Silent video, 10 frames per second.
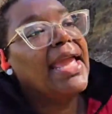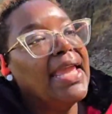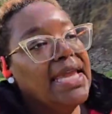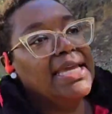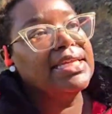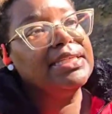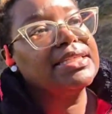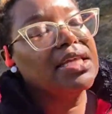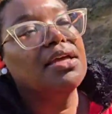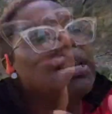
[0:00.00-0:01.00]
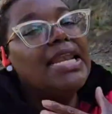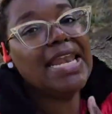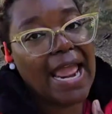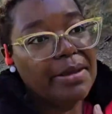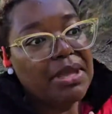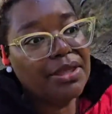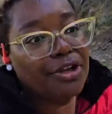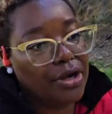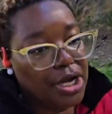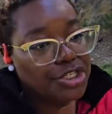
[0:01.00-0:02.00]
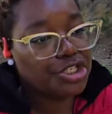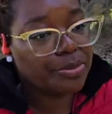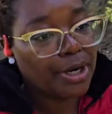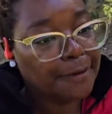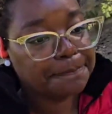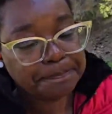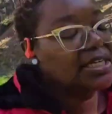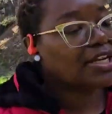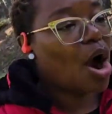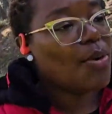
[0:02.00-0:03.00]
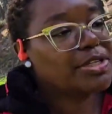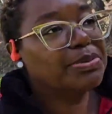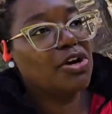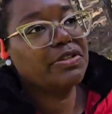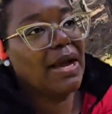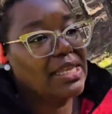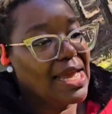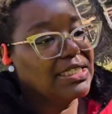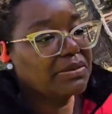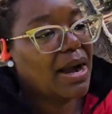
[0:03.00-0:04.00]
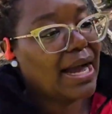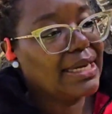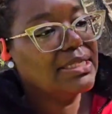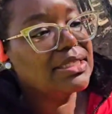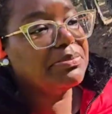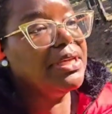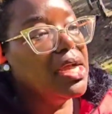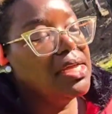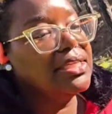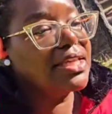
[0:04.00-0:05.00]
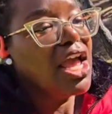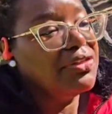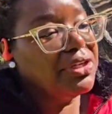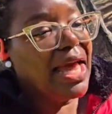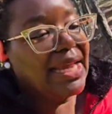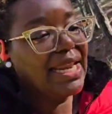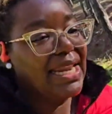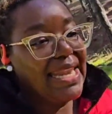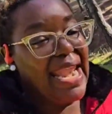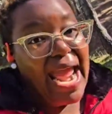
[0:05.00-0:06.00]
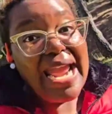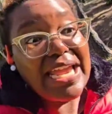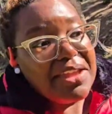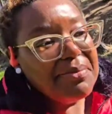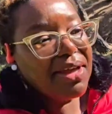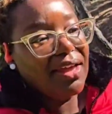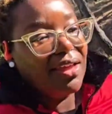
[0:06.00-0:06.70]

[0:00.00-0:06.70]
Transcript: is naming their customer. This always blows my clients' minds because they're like, name